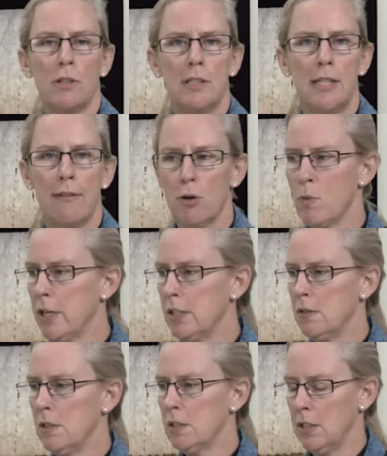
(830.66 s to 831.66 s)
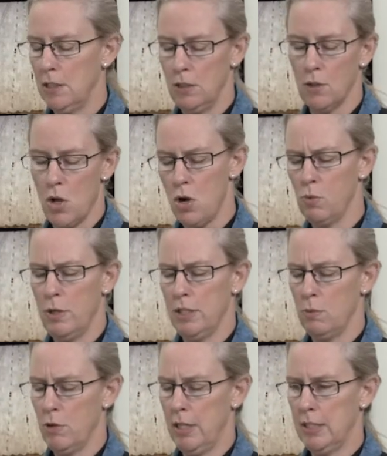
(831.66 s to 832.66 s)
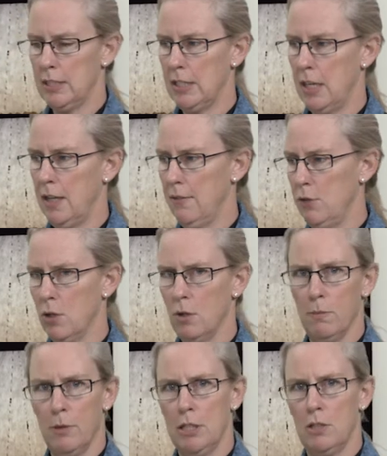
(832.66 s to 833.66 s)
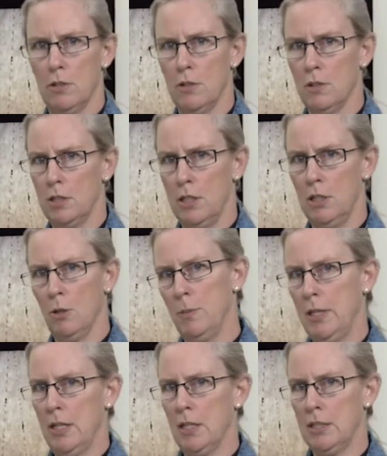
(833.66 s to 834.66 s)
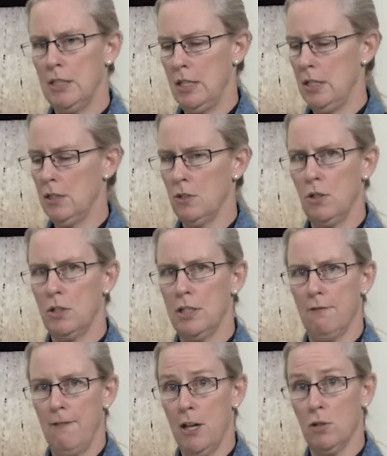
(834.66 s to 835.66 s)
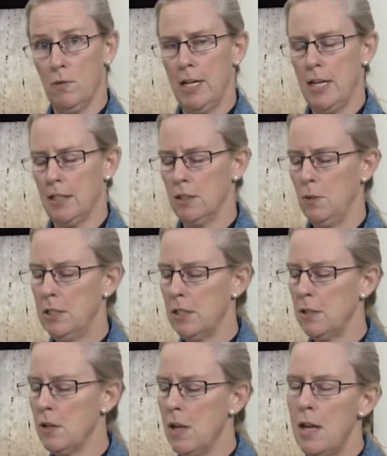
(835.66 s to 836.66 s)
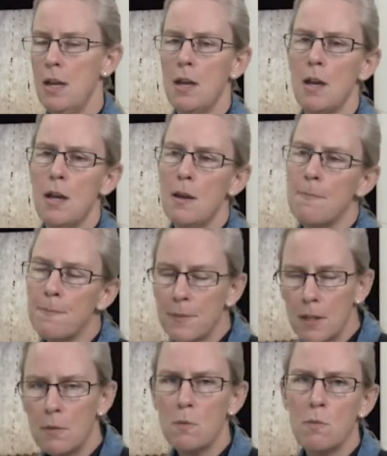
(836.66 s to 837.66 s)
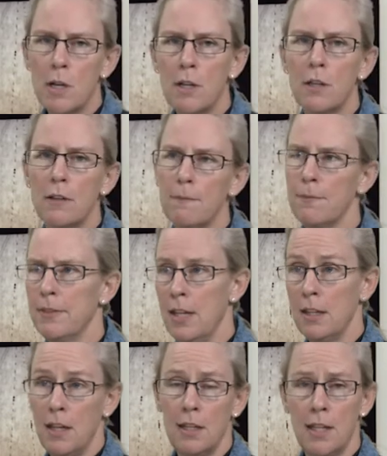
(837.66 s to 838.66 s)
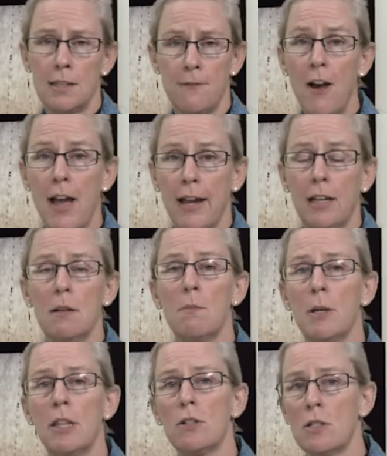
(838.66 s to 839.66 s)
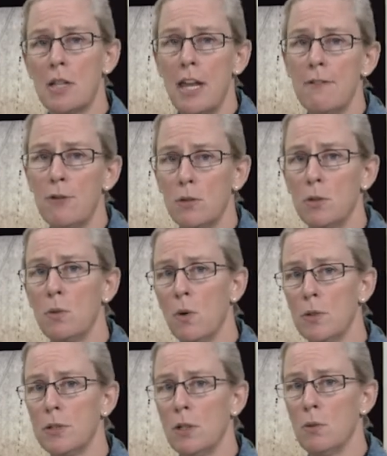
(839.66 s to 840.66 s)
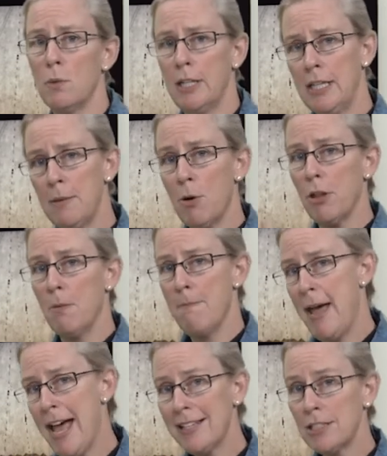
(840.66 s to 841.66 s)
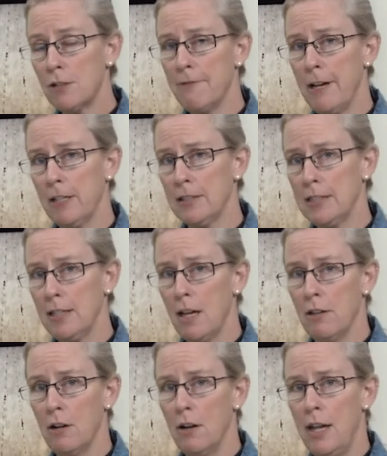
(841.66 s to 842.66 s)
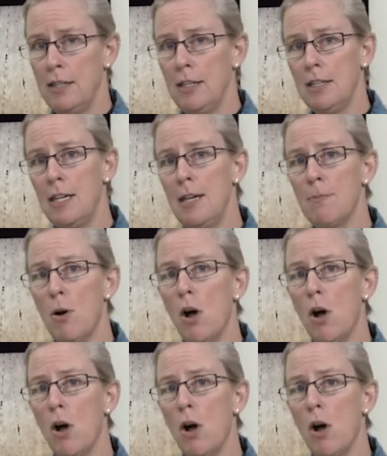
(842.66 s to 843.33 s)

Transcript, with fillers: will never want to do this, like you'll always want to save your originals and your PSDs or your TIFF files right next to each other. Well, and that's fine, but there's a lot of folks who also want to keep all their master files together and then keep